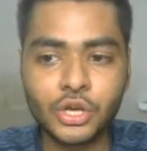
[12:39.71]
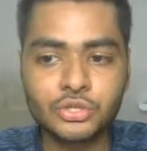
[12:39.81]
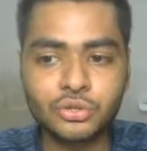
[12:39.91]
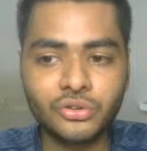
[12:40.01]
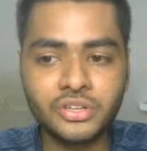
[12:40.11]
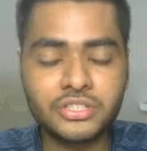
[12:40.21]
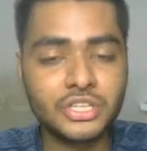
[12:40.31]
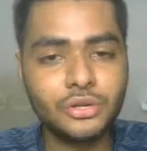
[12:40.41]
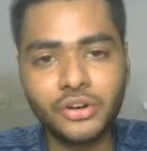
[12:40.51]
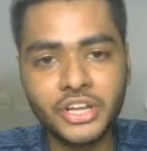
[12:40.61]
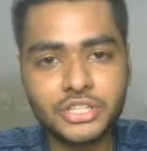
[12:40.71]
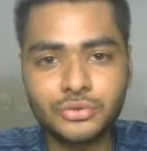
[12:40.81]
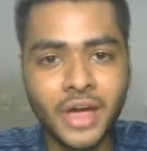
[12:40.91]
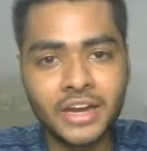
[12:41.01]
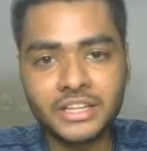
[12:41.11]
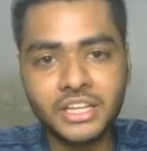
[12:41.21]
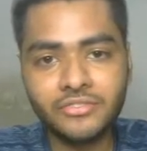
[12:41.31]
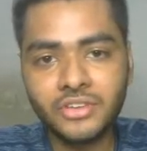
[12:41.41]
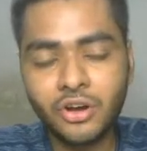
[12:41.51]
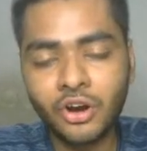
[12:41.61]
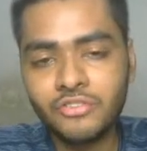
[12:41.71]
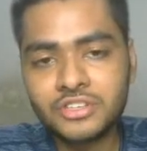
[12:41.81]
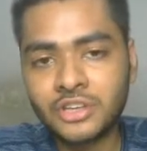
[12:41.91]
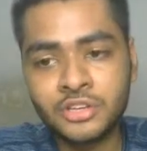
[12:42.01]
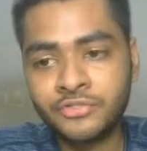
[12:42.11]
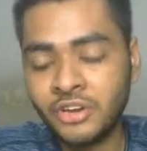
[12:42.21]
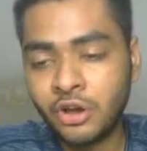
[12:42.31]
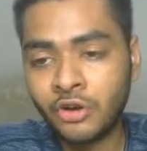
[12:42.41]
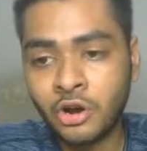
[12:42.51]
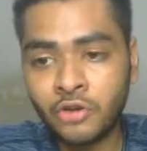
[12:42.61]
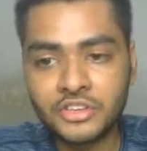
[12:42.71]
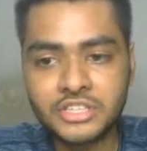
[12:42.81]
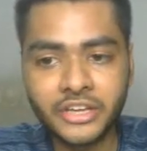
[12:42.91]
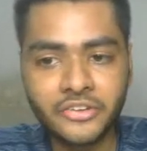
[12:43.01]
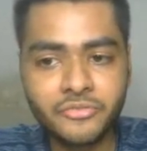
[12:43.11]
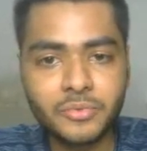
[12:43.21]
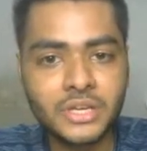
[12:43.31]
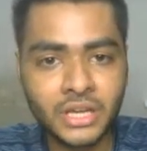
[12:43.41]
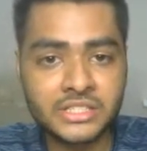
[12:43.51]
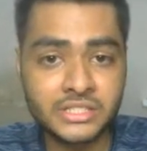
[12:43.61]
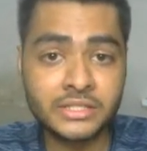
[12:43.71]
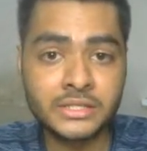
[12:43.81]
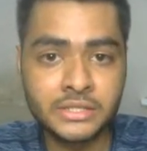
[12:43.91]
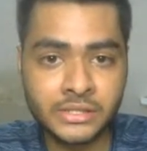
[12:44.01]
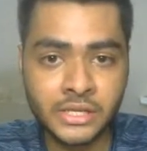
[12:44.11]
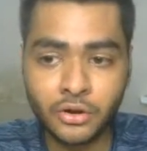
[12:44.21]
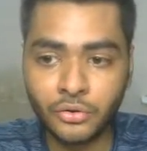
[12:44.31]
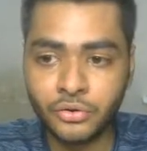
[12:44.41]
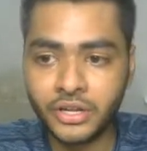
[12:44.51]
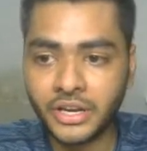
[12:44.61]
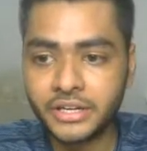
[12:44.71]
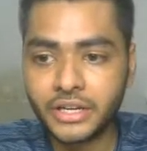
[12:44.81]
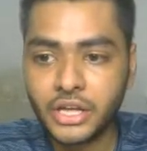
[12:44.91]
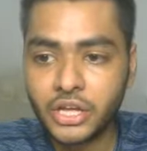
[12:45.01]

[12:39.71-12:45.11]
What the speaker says: So 0 raised to anything will always, it will obviously give me 0 only, right?